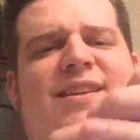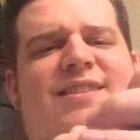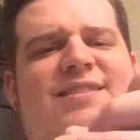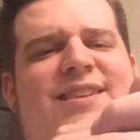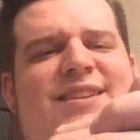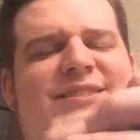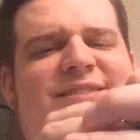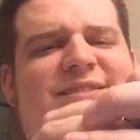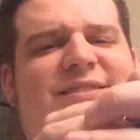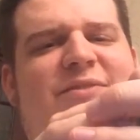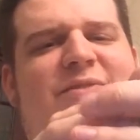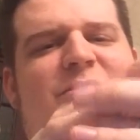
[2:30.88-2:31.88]
It's like
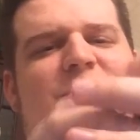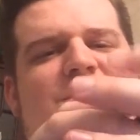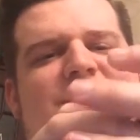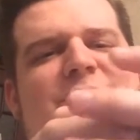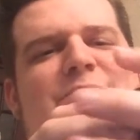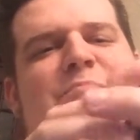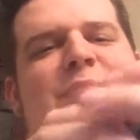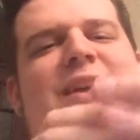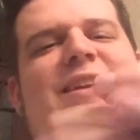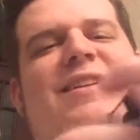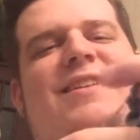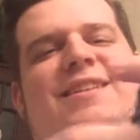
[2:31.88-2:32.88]
the foil is
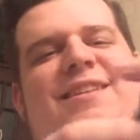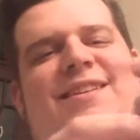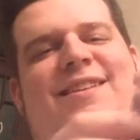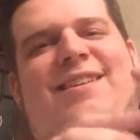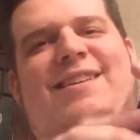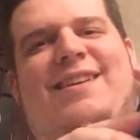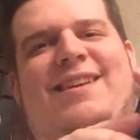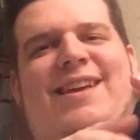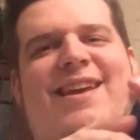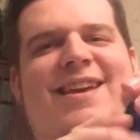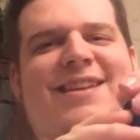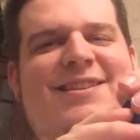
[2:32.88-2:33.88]
embedded
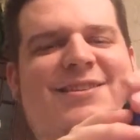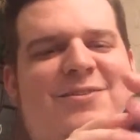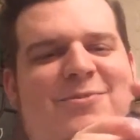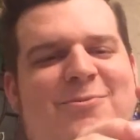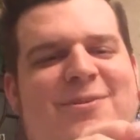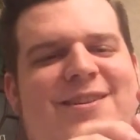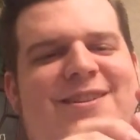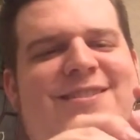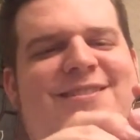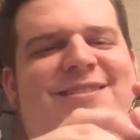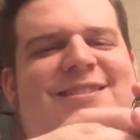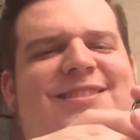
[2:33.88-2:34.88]
into the
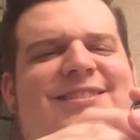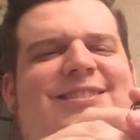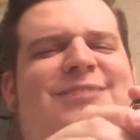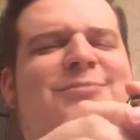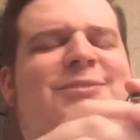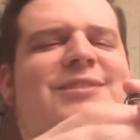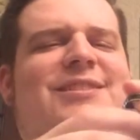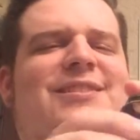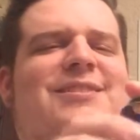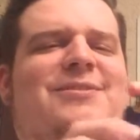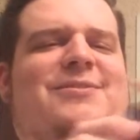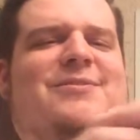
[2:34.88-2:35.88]
wire. Come on
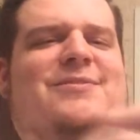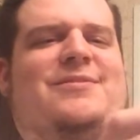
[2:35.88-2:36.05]
now.